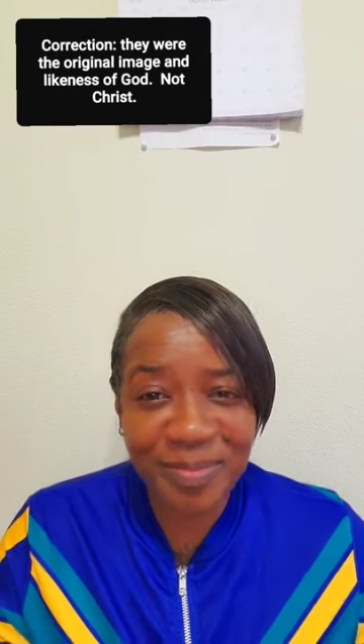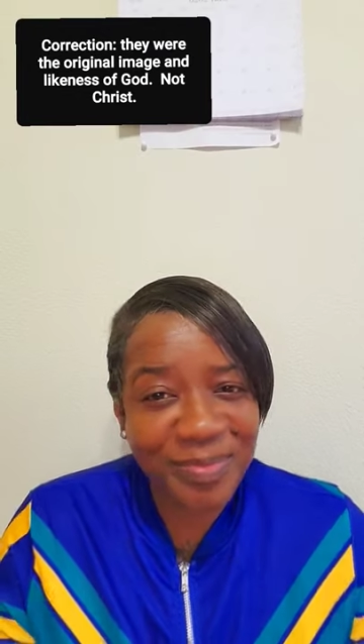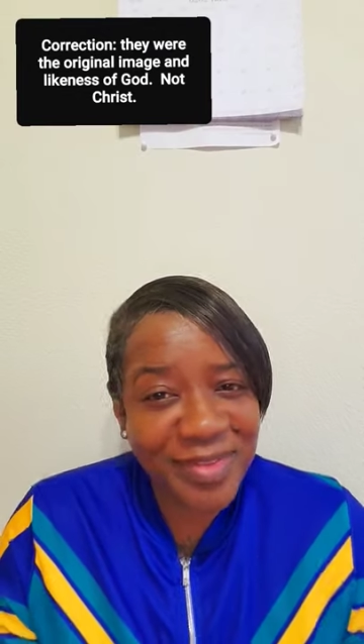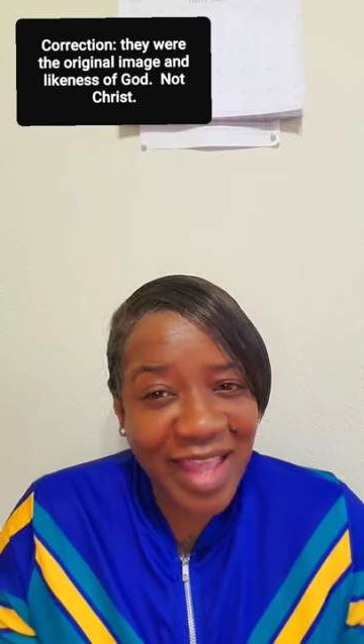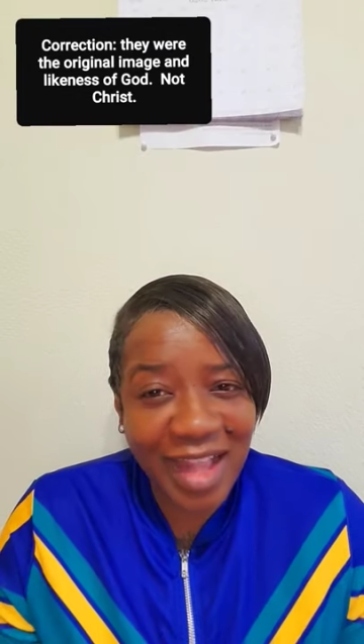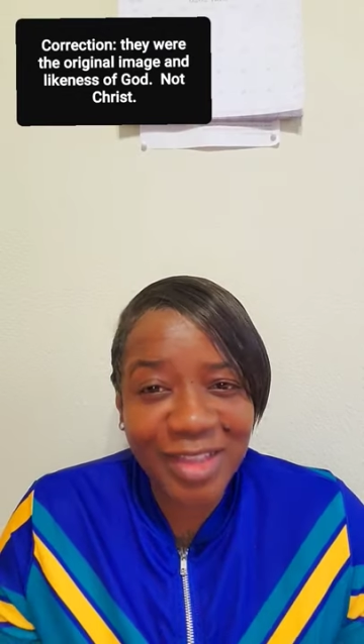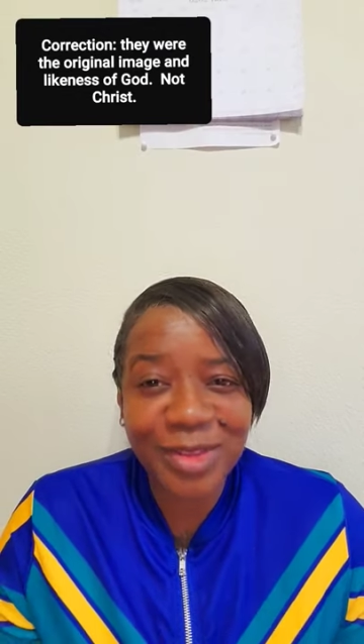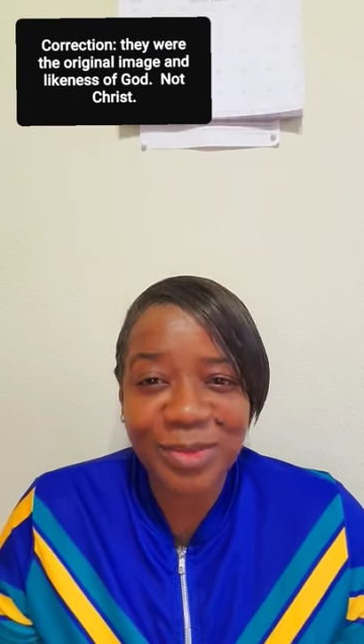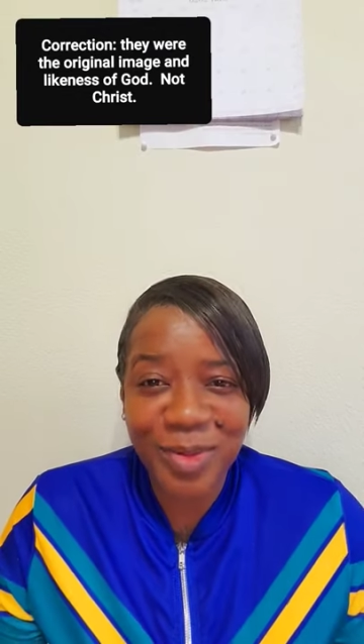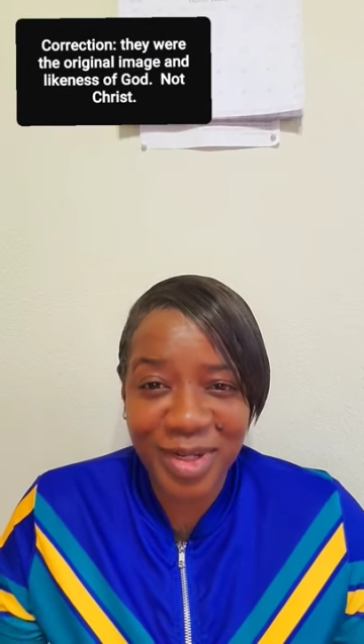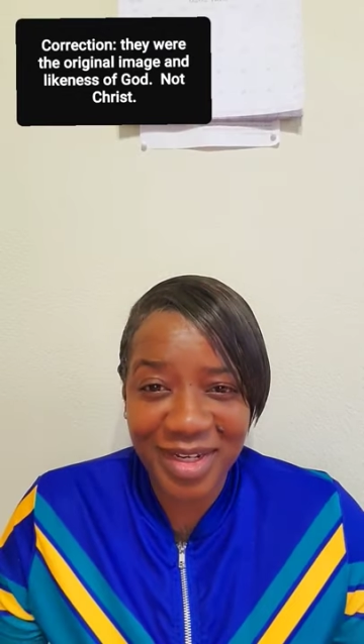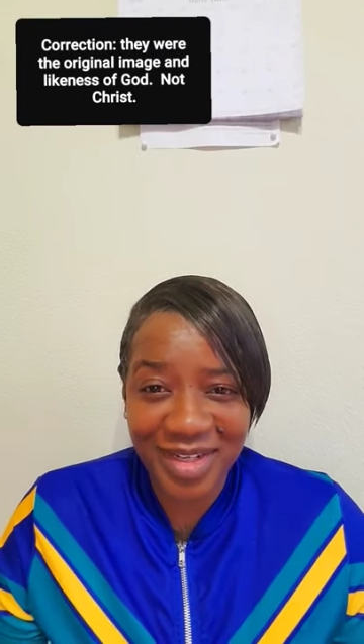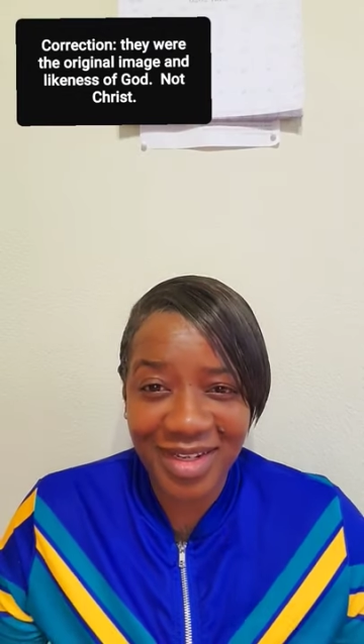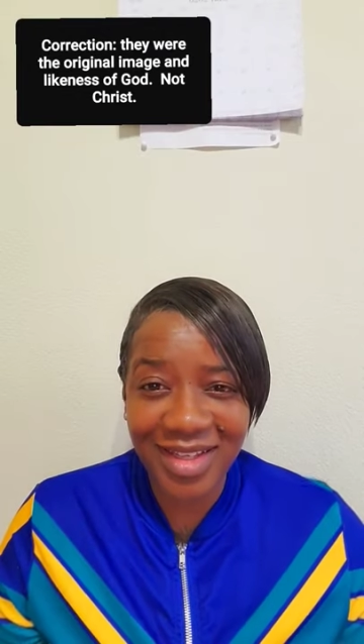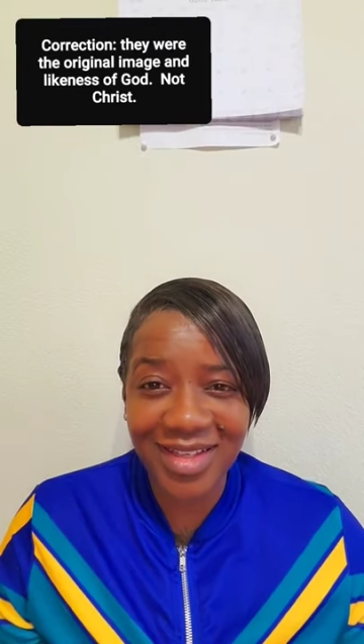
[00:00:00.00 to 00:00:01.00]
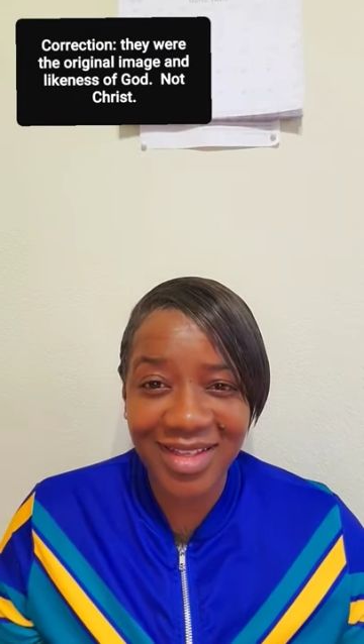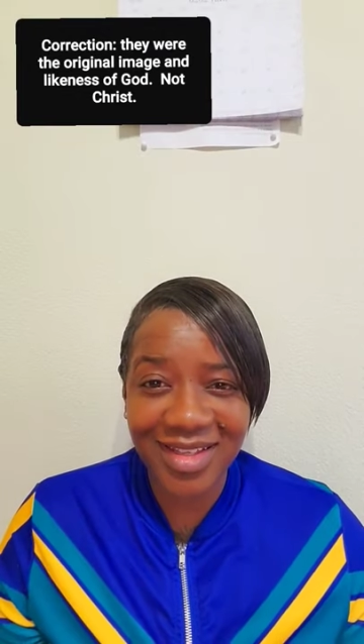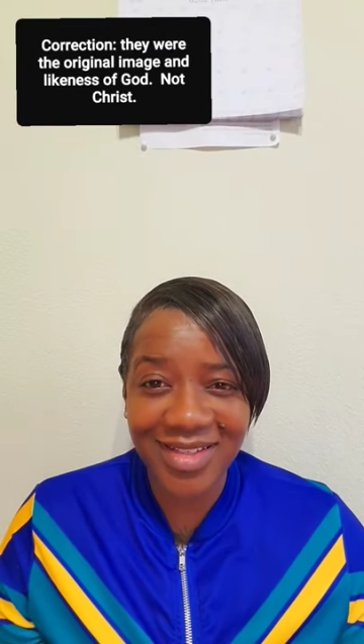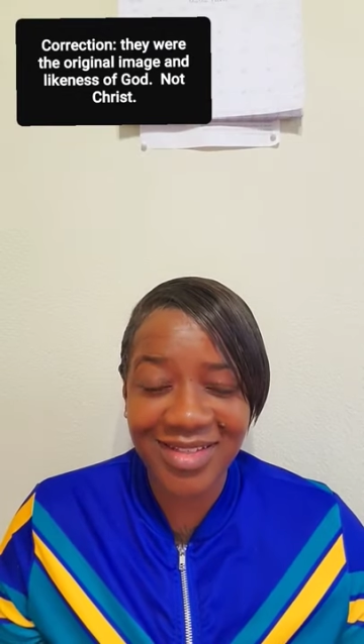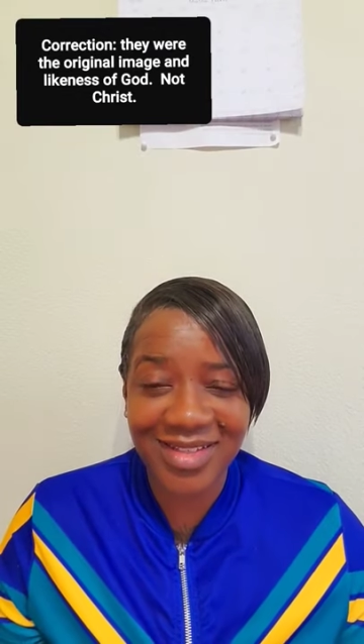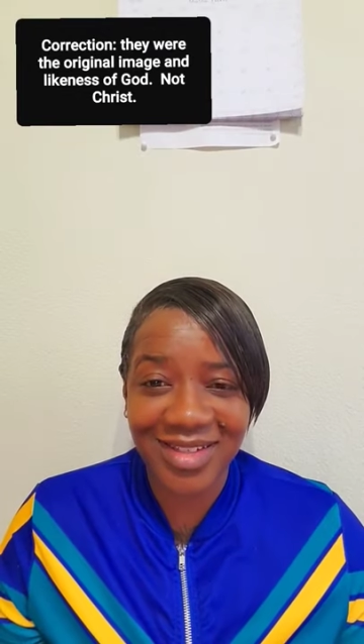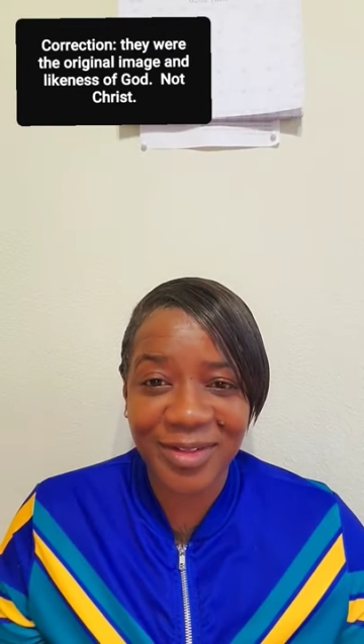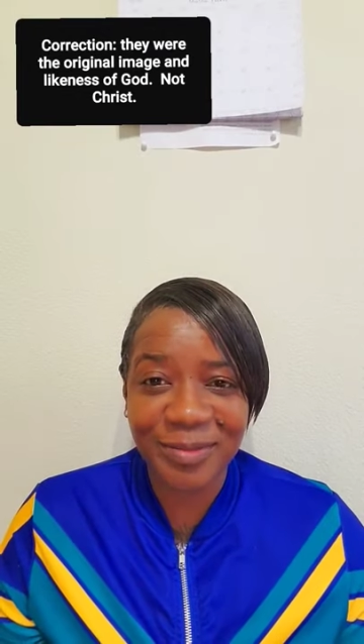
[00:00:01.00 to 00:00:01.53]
That's what it is.